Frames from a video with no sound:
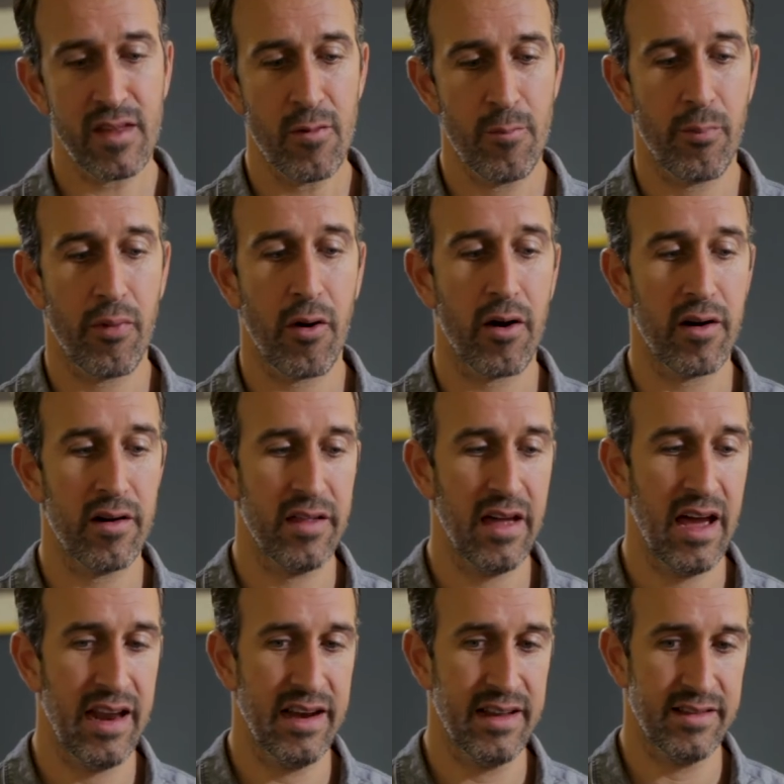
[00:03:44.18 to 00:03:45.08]
part of
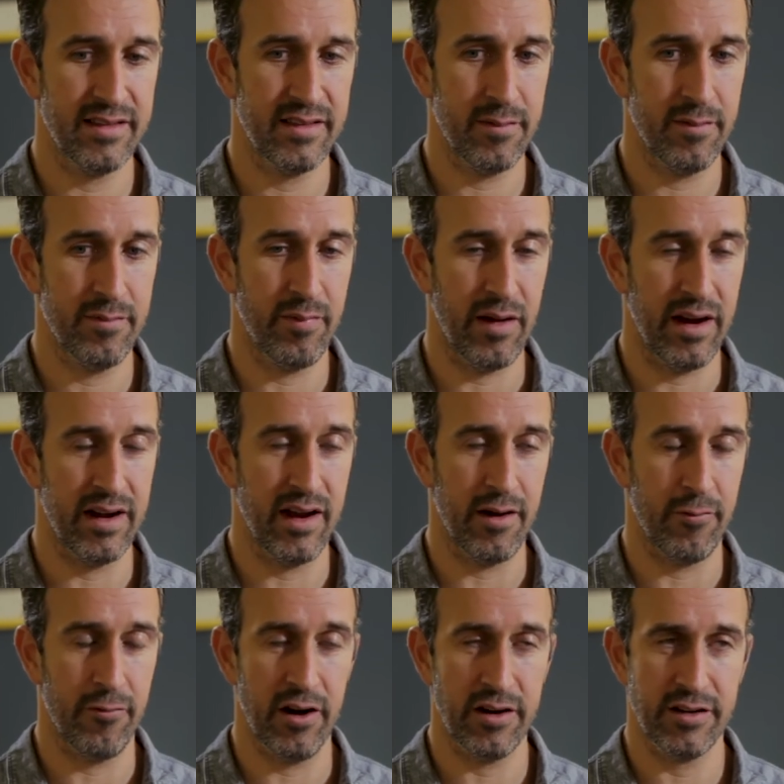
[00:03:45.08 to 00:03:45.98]
that is by
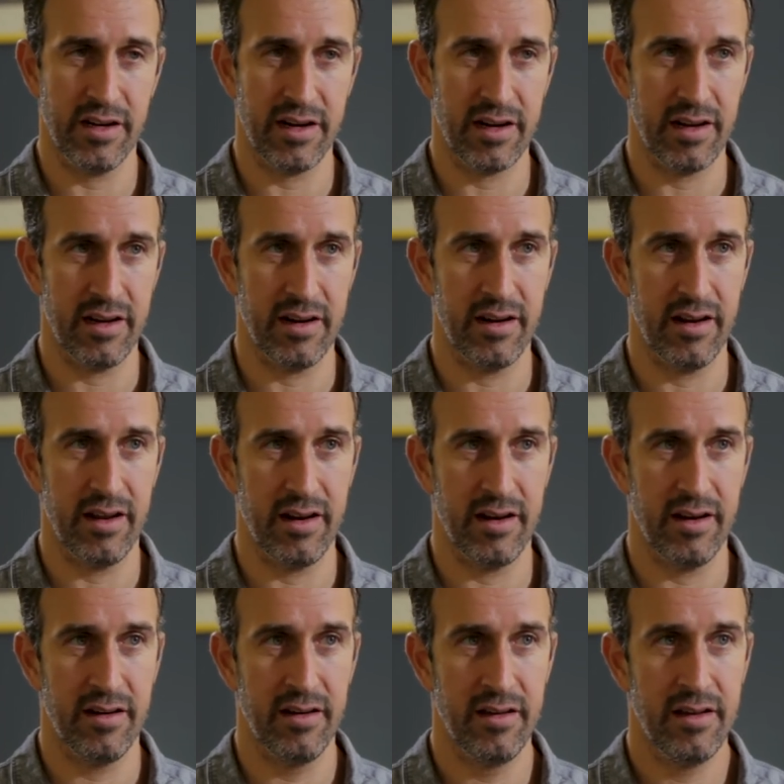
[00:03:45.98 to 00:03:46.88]
not rushing
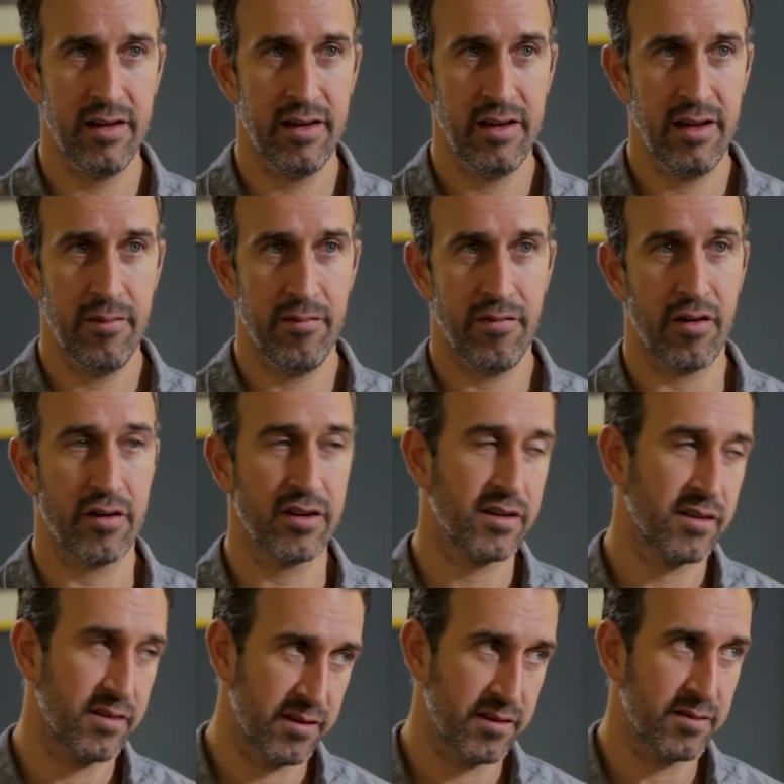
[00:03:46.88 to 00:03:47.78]
and
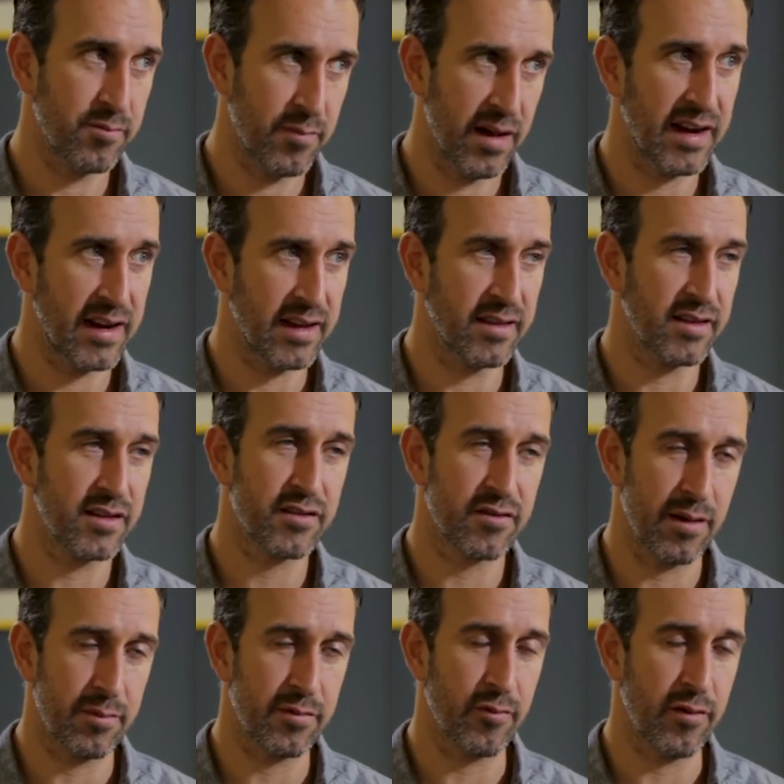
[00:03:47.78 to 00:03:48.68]
first is making the
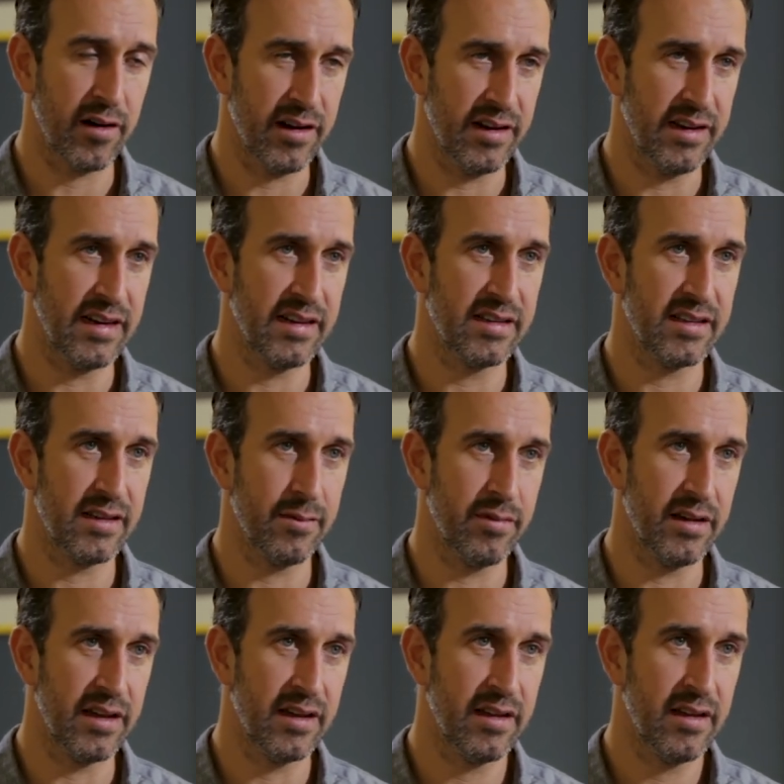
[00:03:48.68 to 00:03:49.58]
script what it needs to
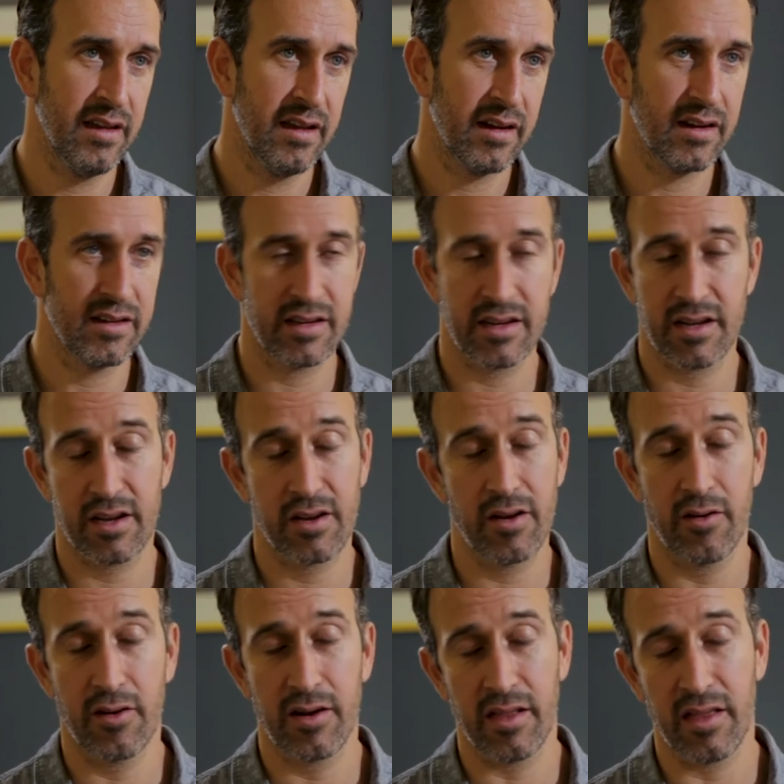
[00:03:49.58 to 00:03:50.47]
be, because it could
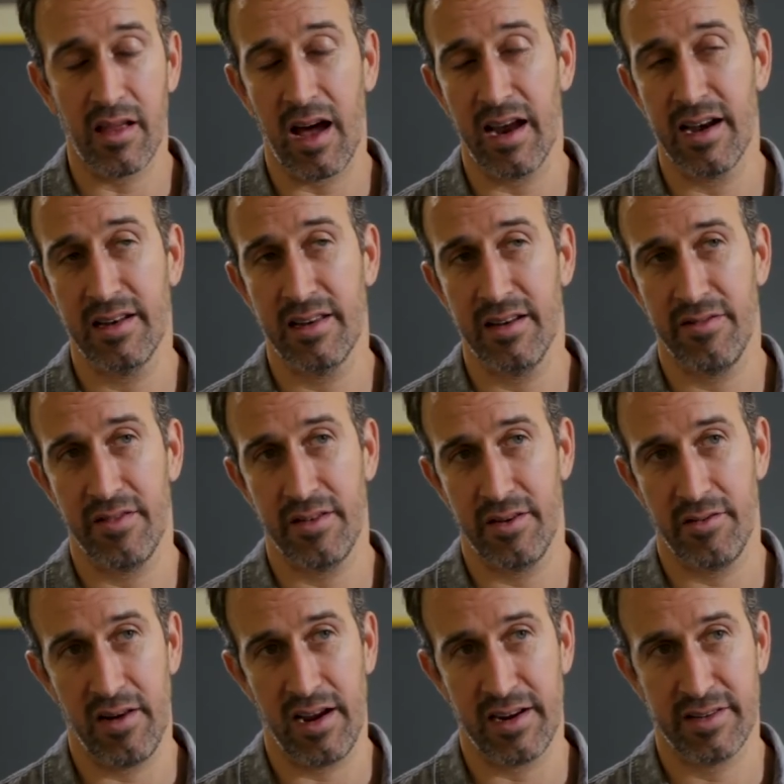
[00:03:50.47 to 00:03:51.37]
go in a lot of different
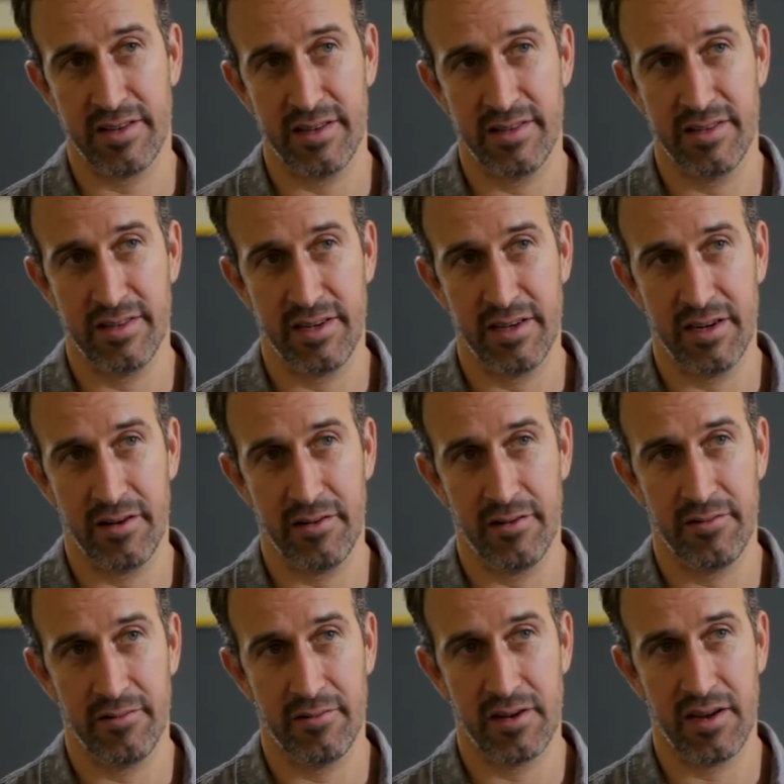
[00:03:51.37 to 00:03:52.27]
directions. You know,
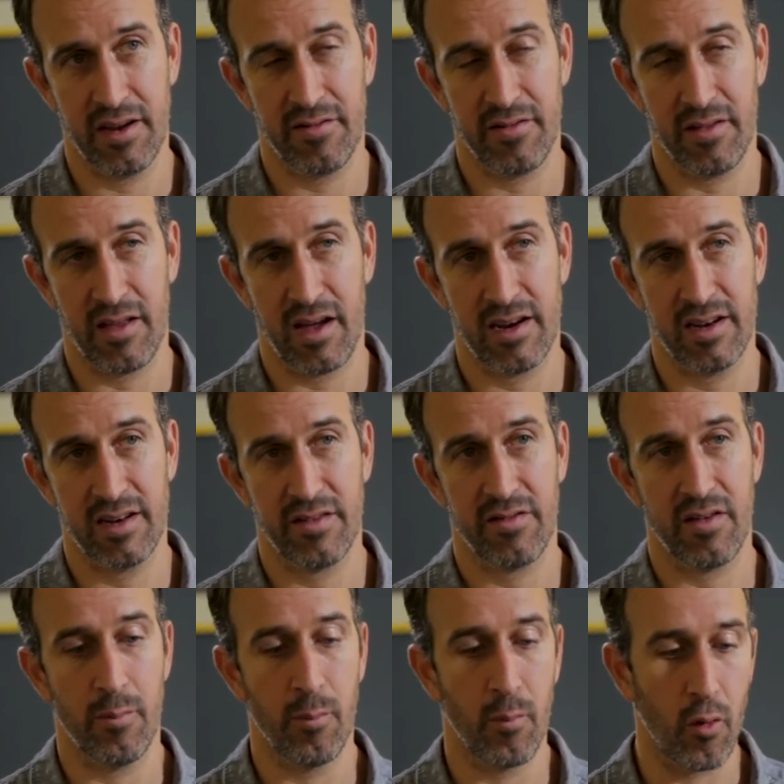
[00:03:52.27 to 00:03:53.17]
you have a lot of
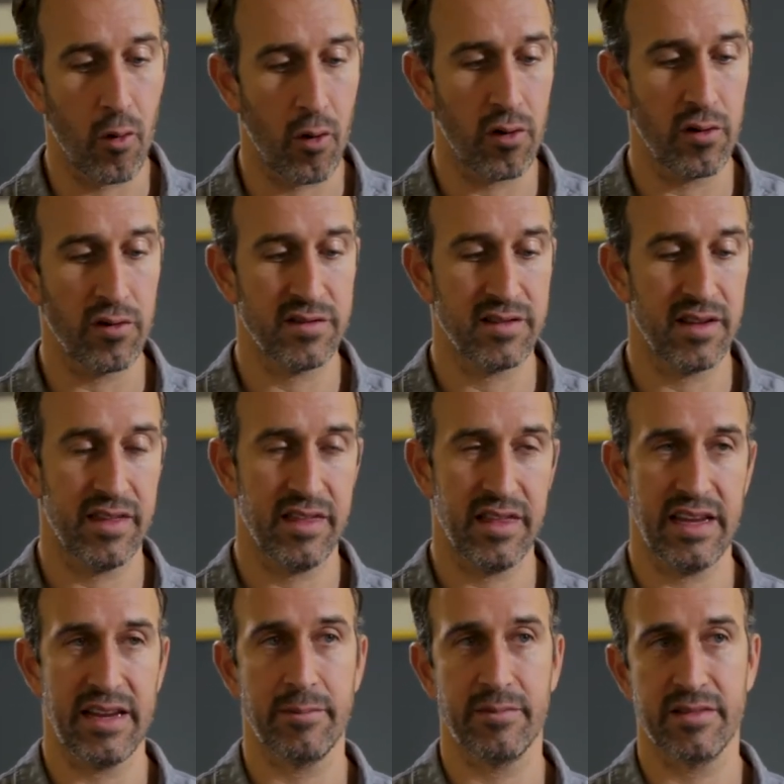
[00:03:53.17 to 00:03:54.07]
different morals and
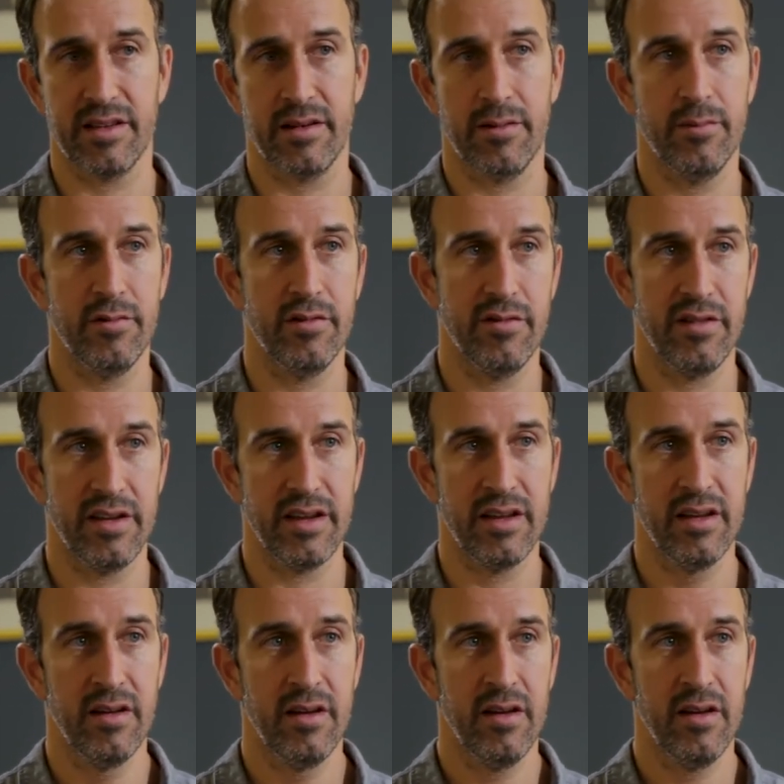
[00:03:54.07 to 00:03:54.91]
themes in a movie.